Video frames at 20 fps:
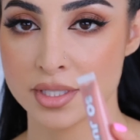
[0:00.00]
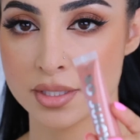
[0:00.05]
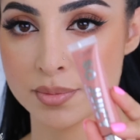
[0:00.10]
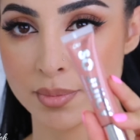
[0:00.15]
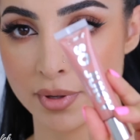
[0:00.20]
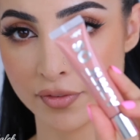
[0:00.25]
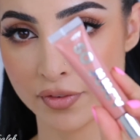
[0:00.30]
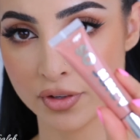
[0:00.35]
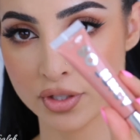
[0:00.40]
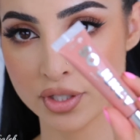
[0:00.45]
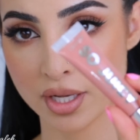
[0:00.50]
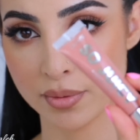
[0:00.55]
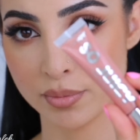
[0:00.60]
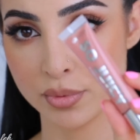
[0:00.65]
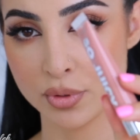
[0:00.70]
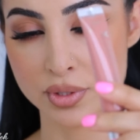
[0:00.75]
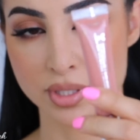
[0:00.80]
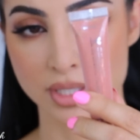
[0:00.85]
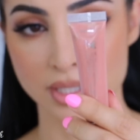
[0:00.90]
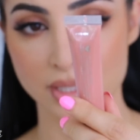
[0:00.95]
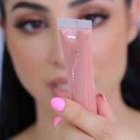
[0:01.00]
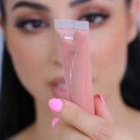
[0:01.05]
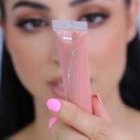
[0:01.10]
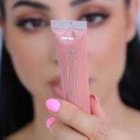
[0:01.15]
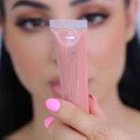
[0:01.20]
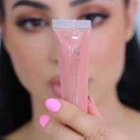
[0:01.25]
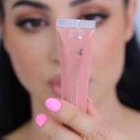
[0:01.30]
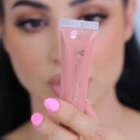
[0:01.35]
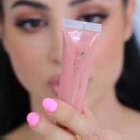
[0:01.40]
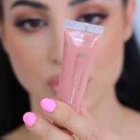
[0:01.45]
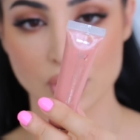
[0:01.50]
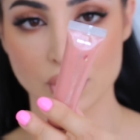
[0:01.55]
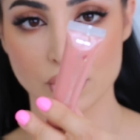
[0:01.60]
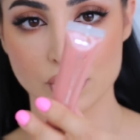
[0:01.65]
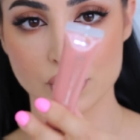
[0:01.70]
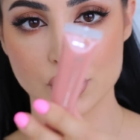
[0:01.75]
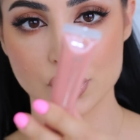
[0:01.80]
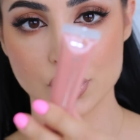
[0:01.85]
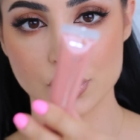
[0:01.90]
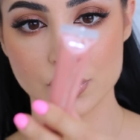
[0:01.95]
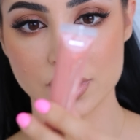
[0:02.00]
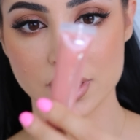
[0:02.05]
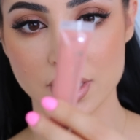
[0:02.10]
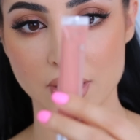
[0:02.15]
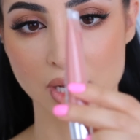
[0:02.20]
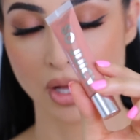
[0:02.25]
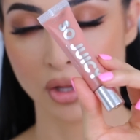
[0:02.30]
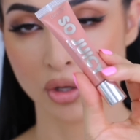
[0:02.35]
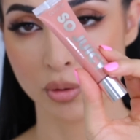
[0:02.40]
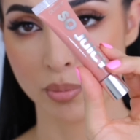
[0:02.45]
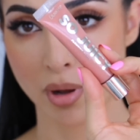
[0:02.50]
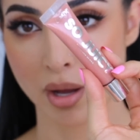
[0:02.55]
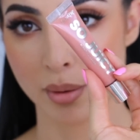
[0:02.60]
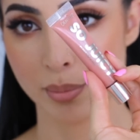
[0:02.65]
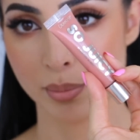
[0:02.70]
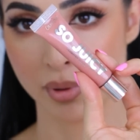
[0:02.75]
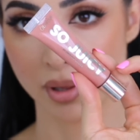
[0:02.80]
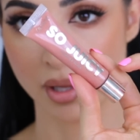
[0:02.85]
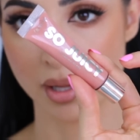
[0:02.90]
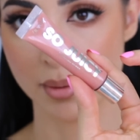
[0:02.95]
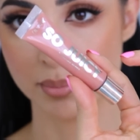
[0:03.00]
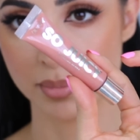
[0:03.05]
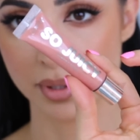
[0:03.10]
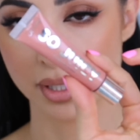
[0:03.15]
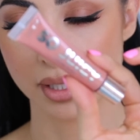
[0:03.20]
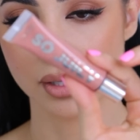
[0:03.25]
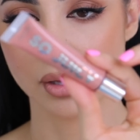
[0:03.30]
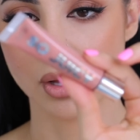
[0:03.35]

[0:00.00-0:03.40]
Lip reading: this is my first time using the So Juicy ColourPop Plumping